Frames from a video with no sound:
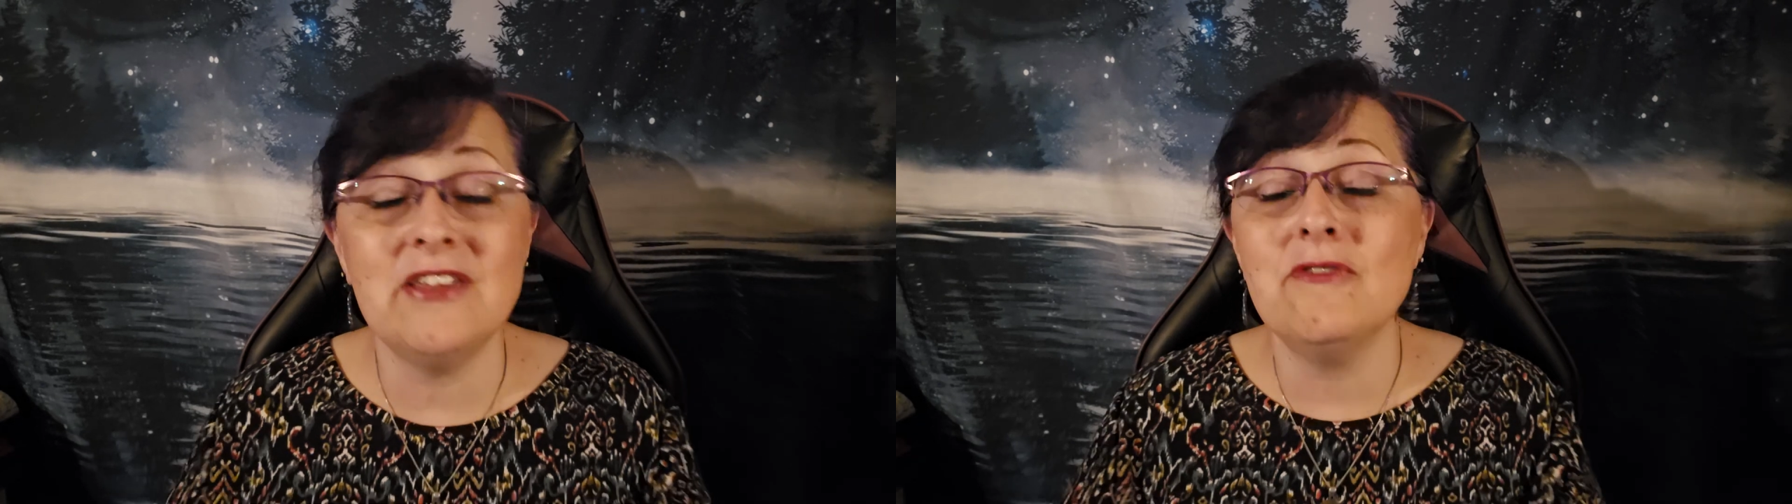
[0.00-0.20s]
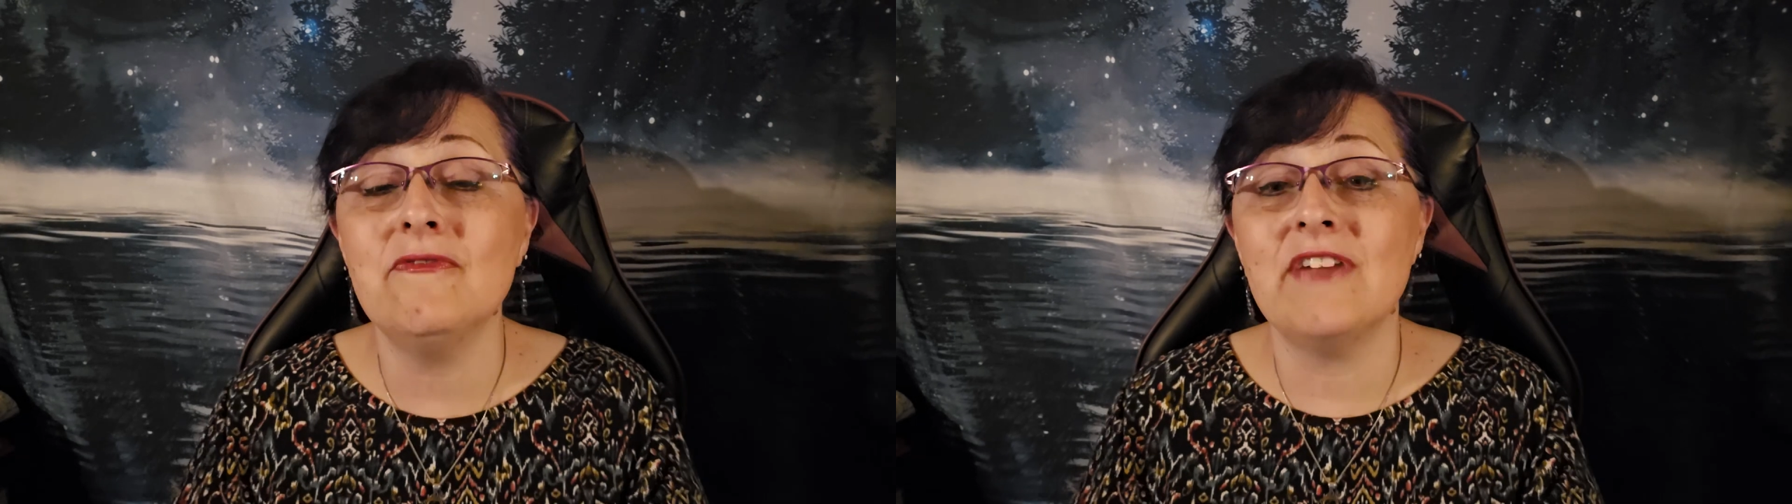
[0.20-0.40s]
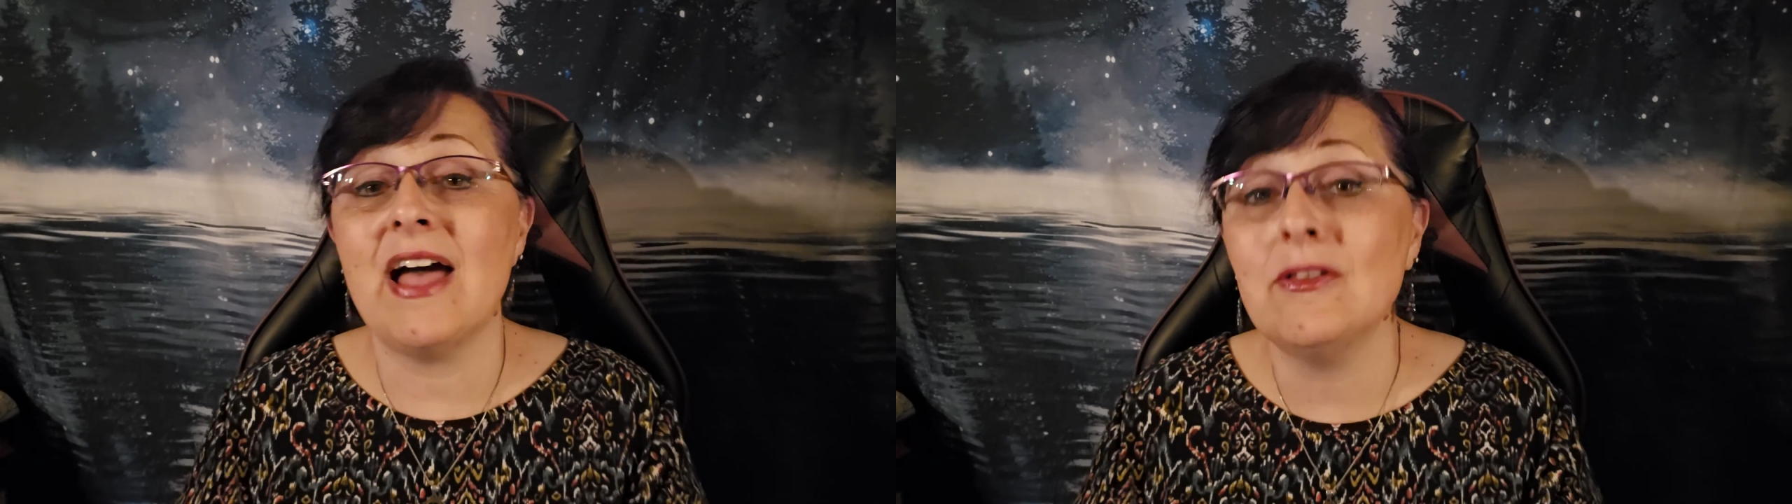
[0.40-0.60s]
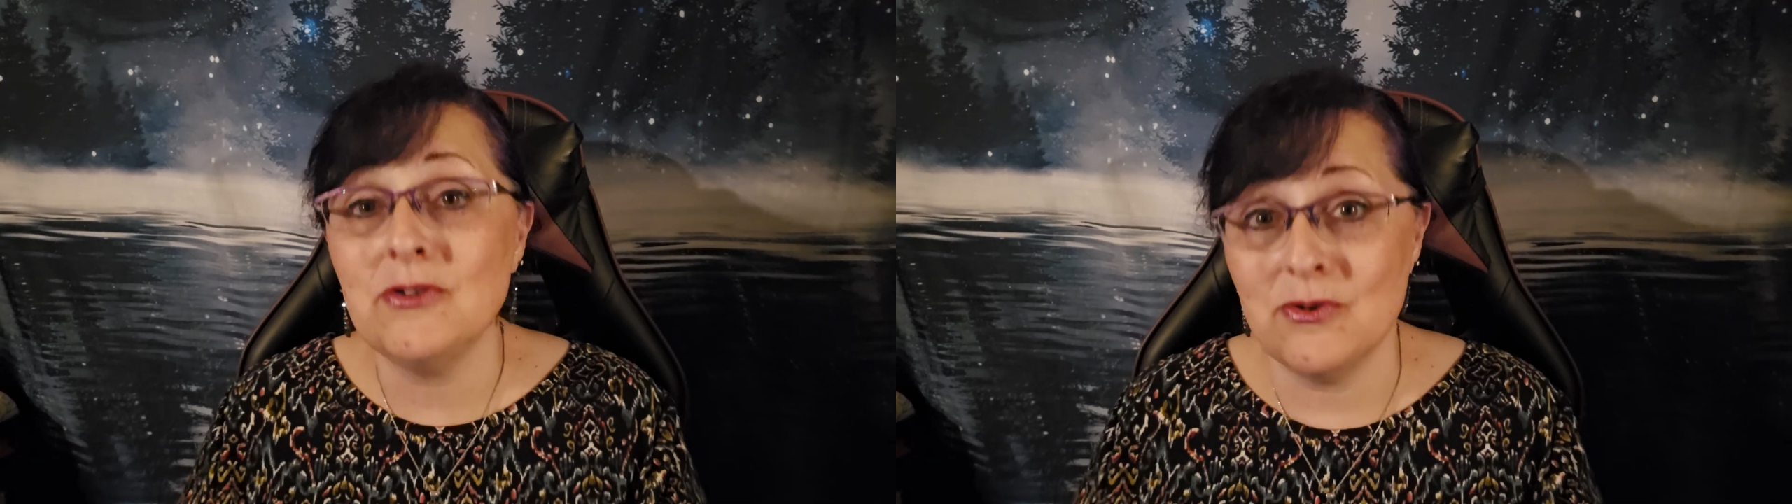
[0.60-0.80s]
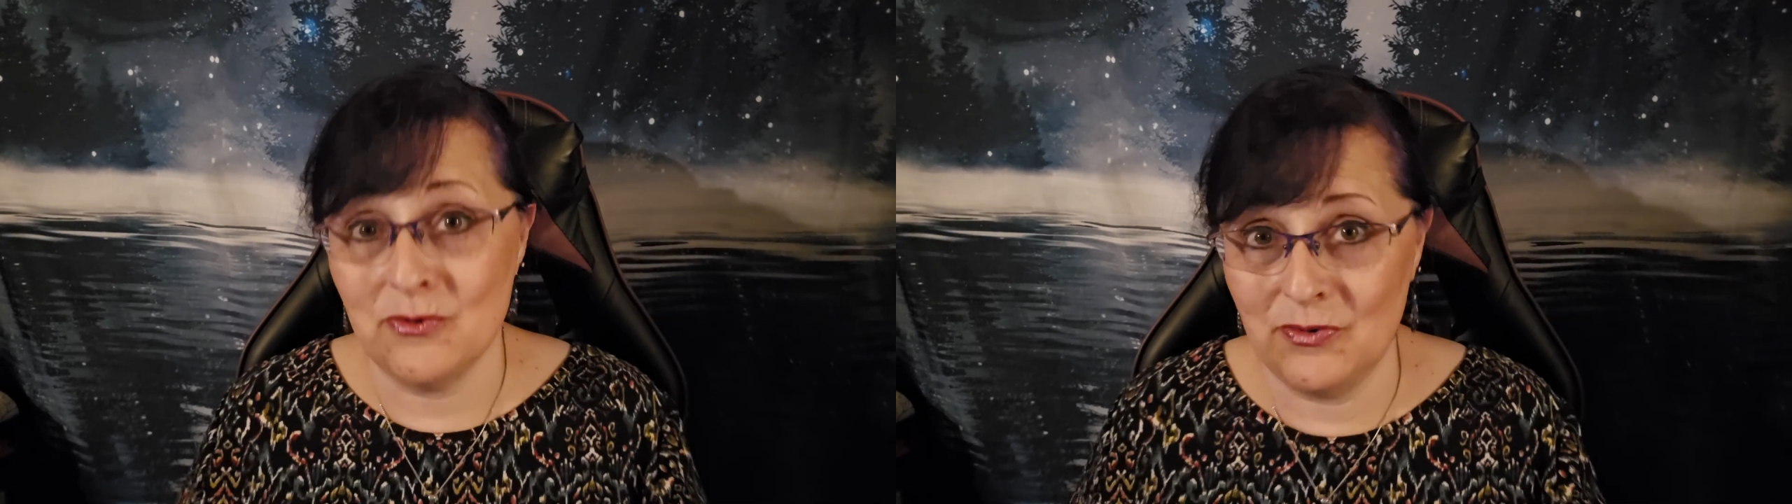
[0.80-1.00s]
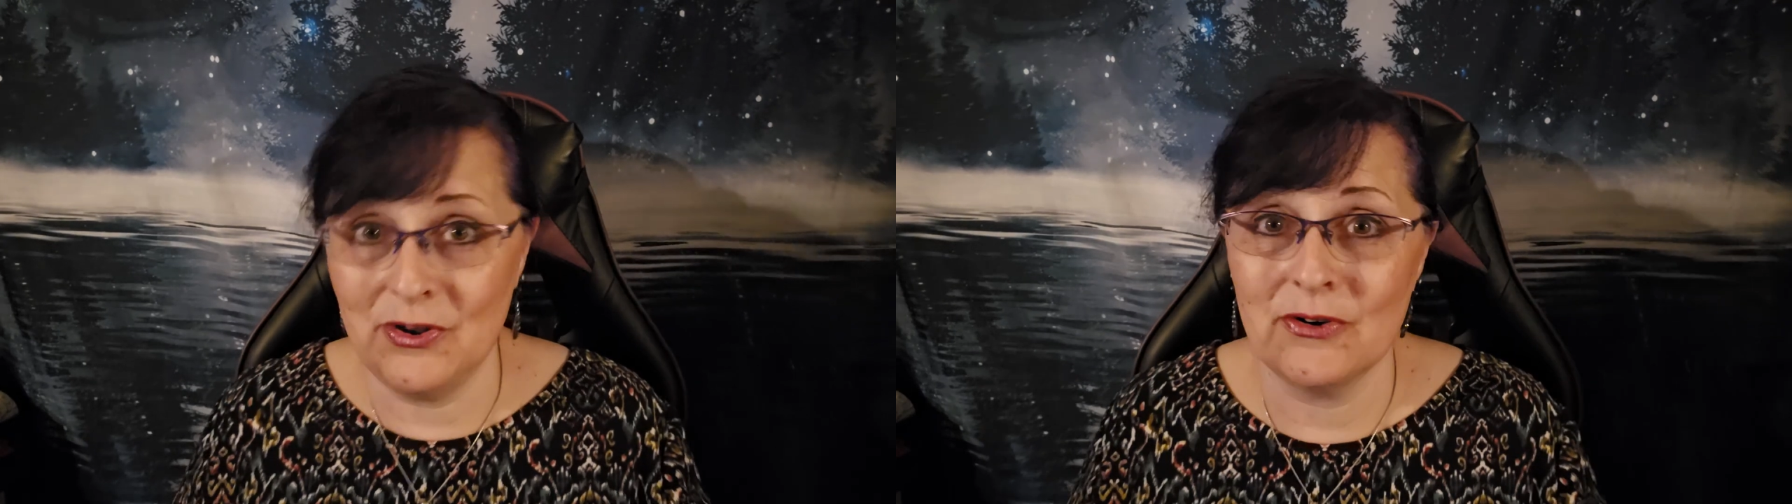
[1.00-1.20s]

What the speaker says: that you value